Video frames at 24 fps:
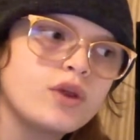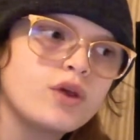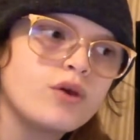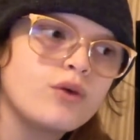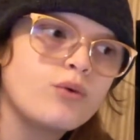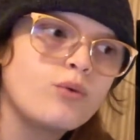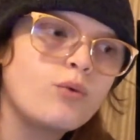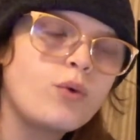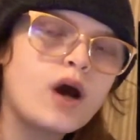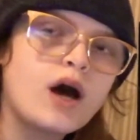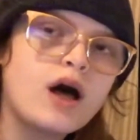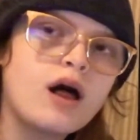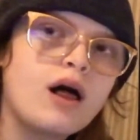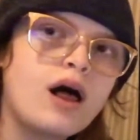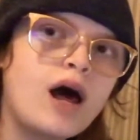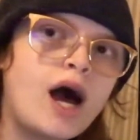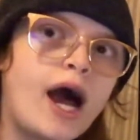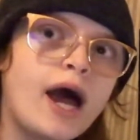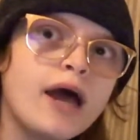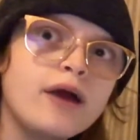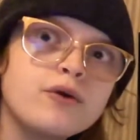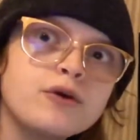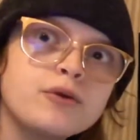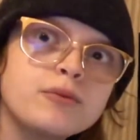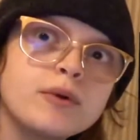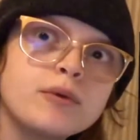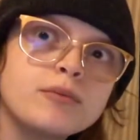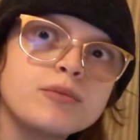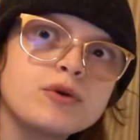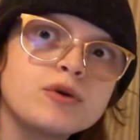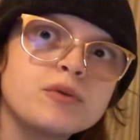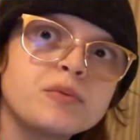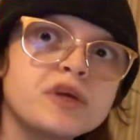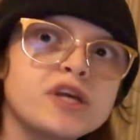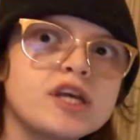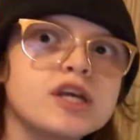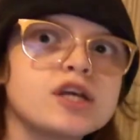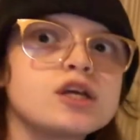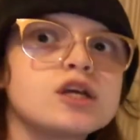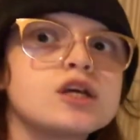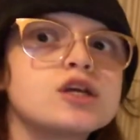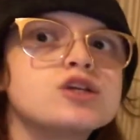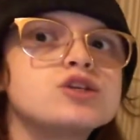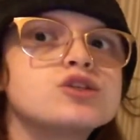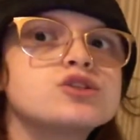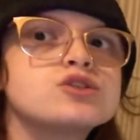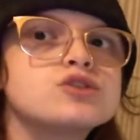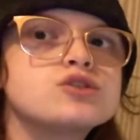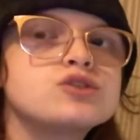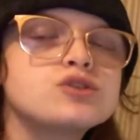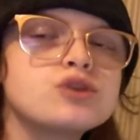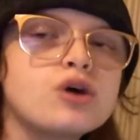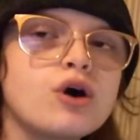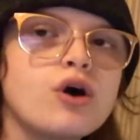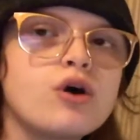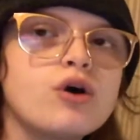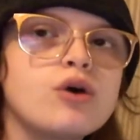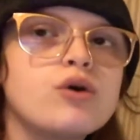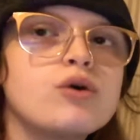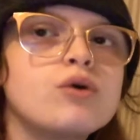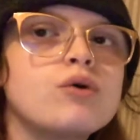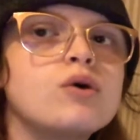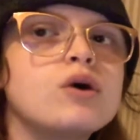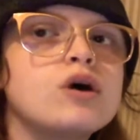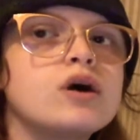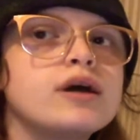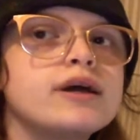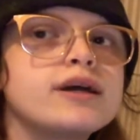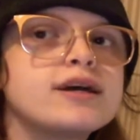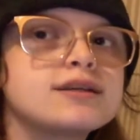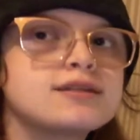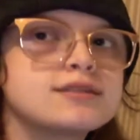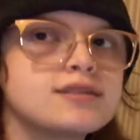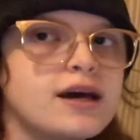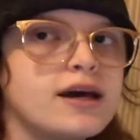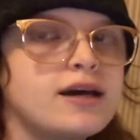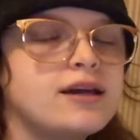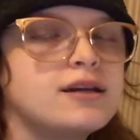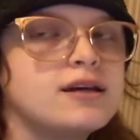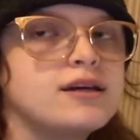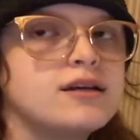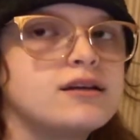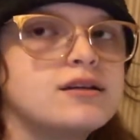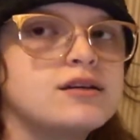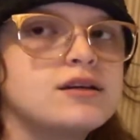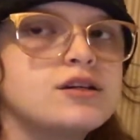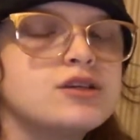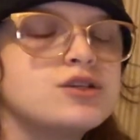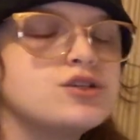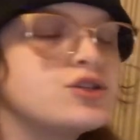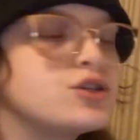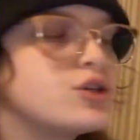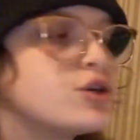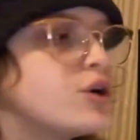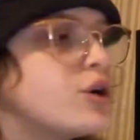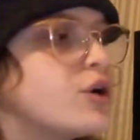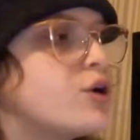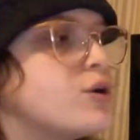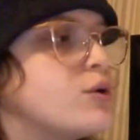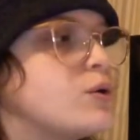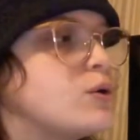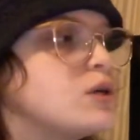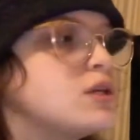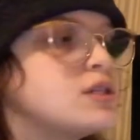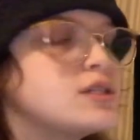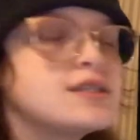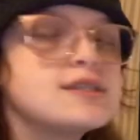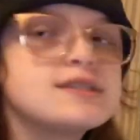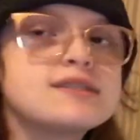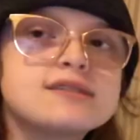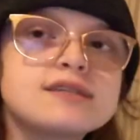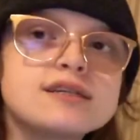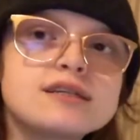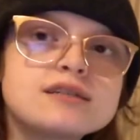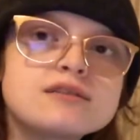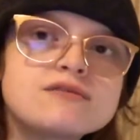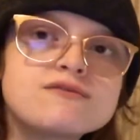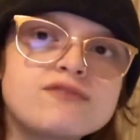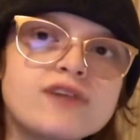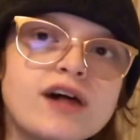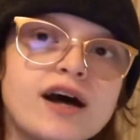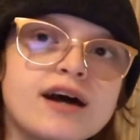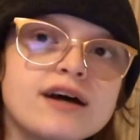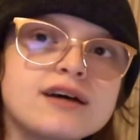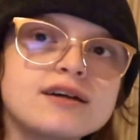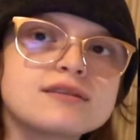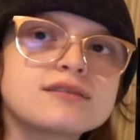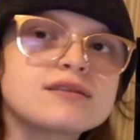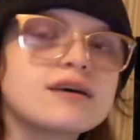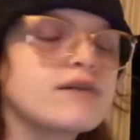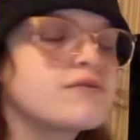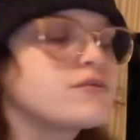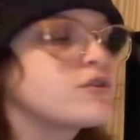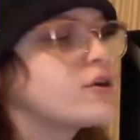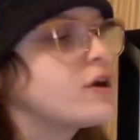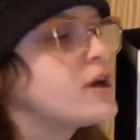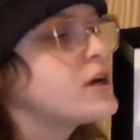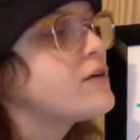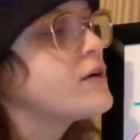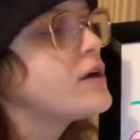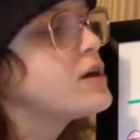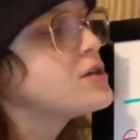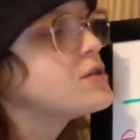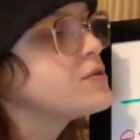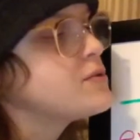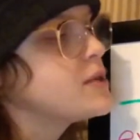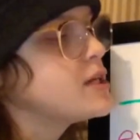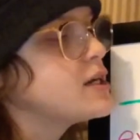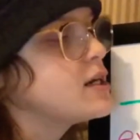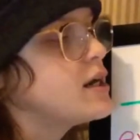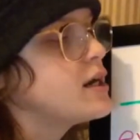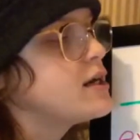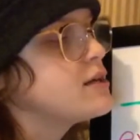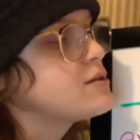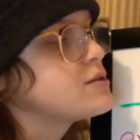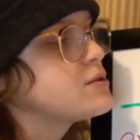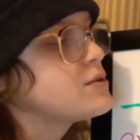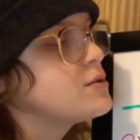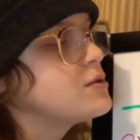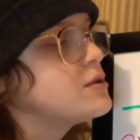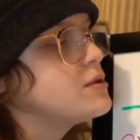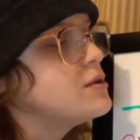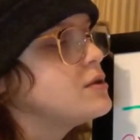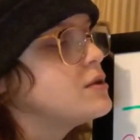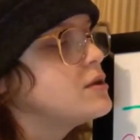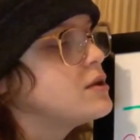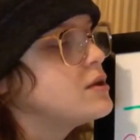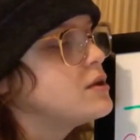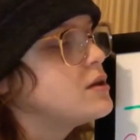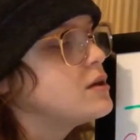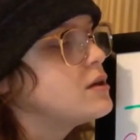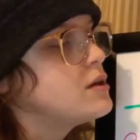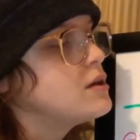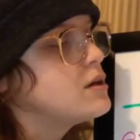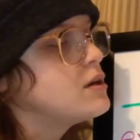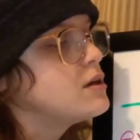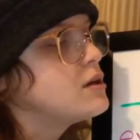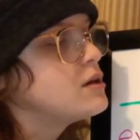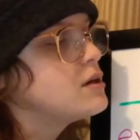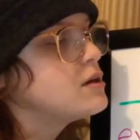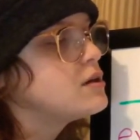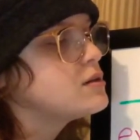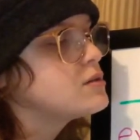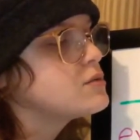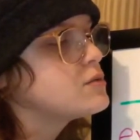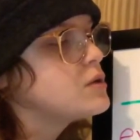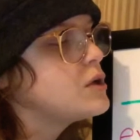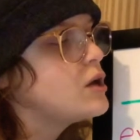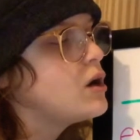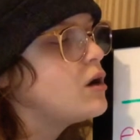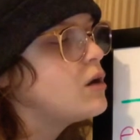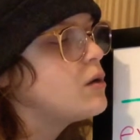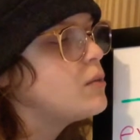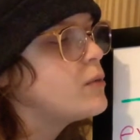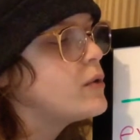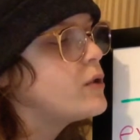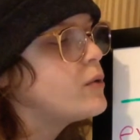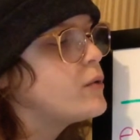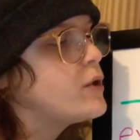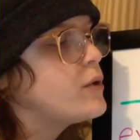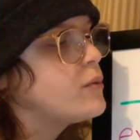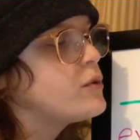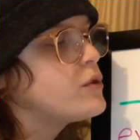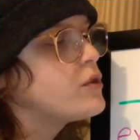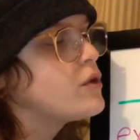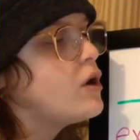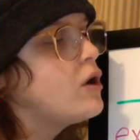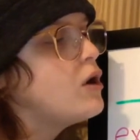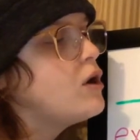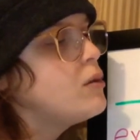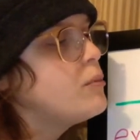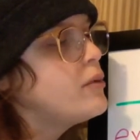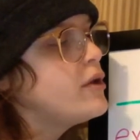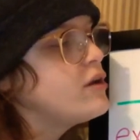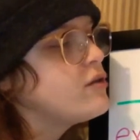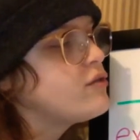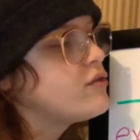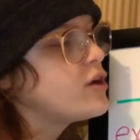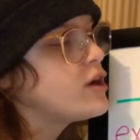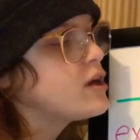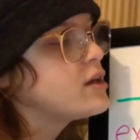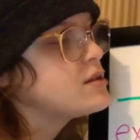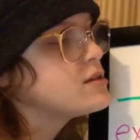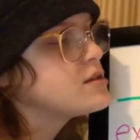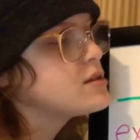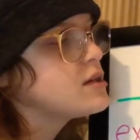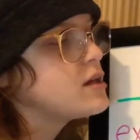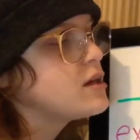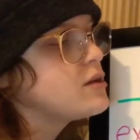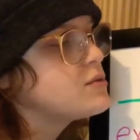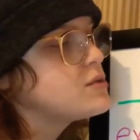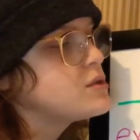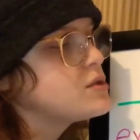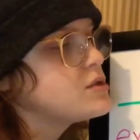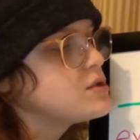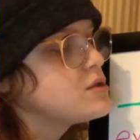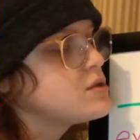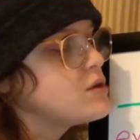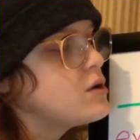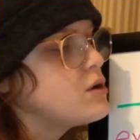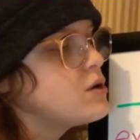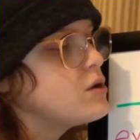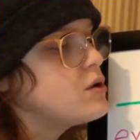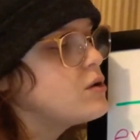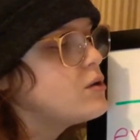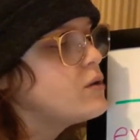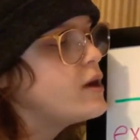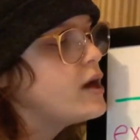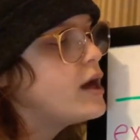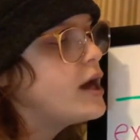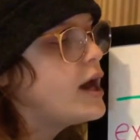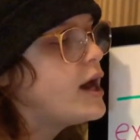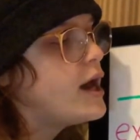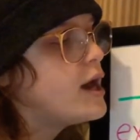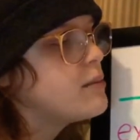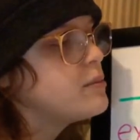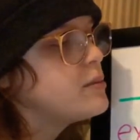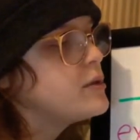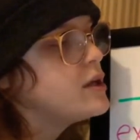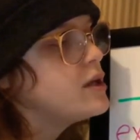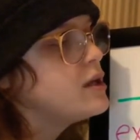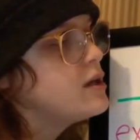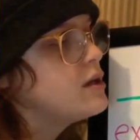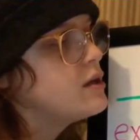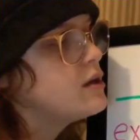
Well, I remember being so excited to go to Six Flags after I graduated high school. I went with all my friends and I was so happy.